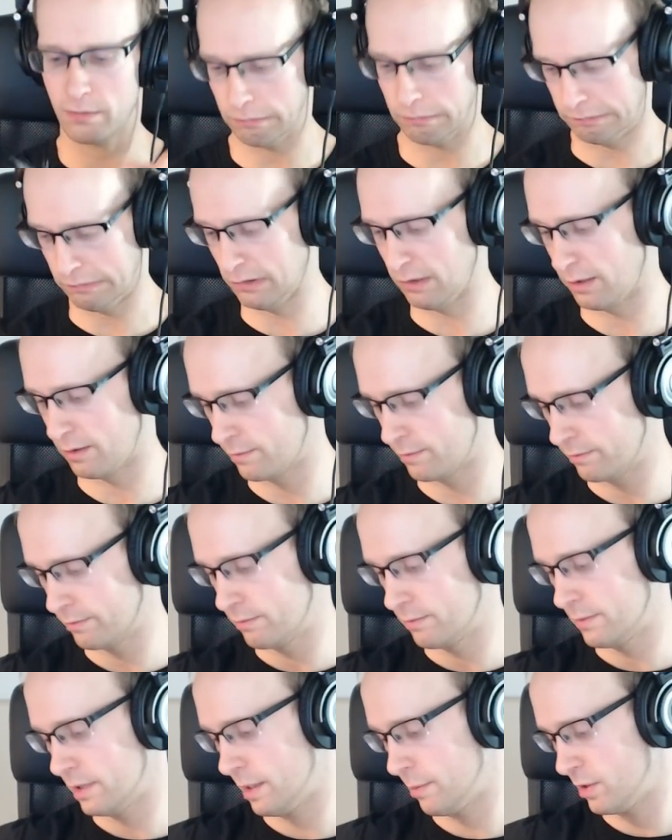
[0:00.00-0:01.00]
Ooh,
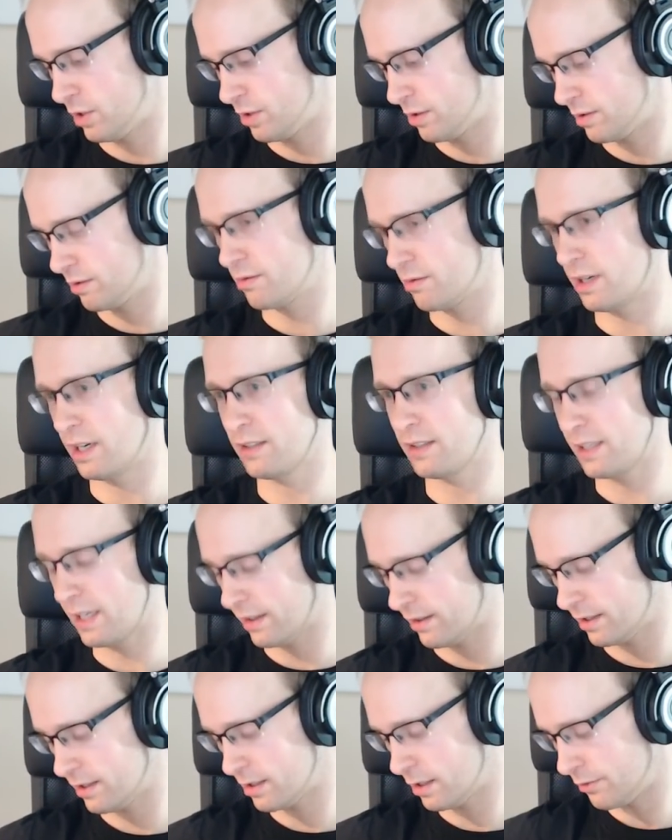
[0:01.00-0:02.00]
let me just try to get
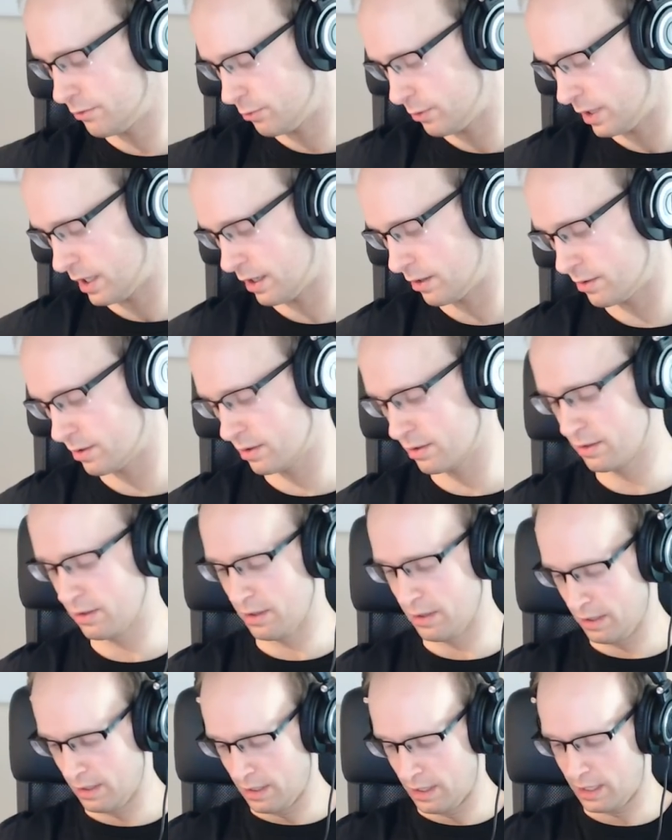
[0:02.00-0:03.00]
this off without
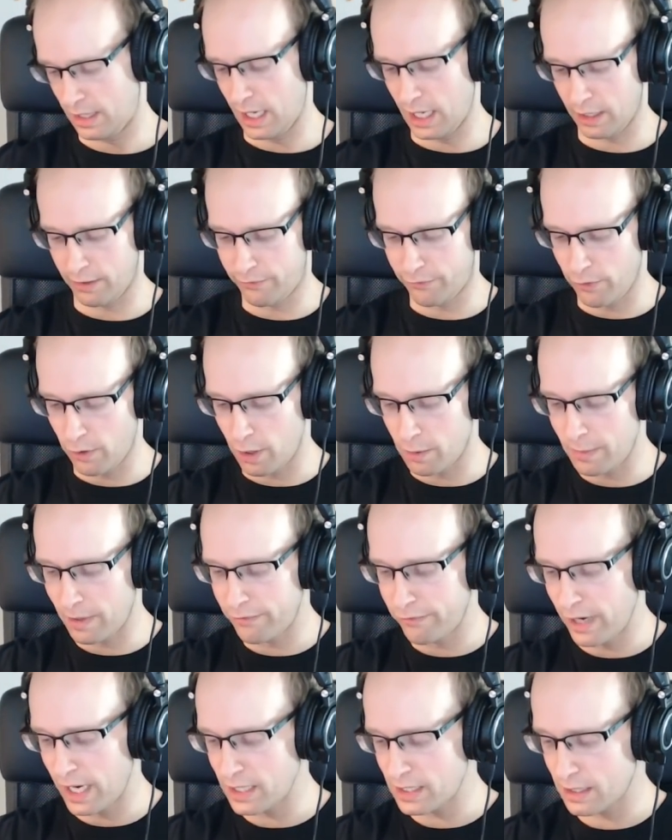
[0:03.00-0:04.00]
getting fur in my
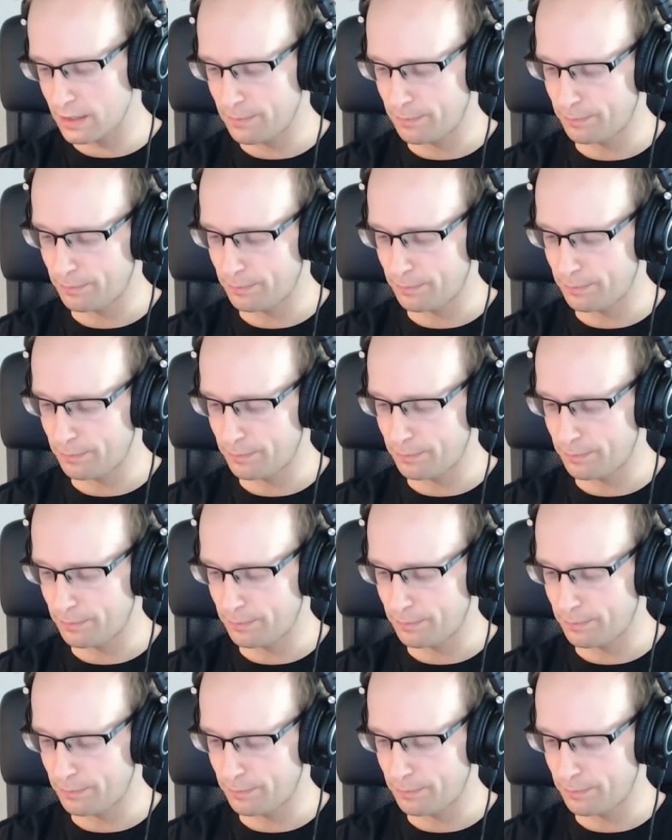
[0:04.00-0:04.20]
face.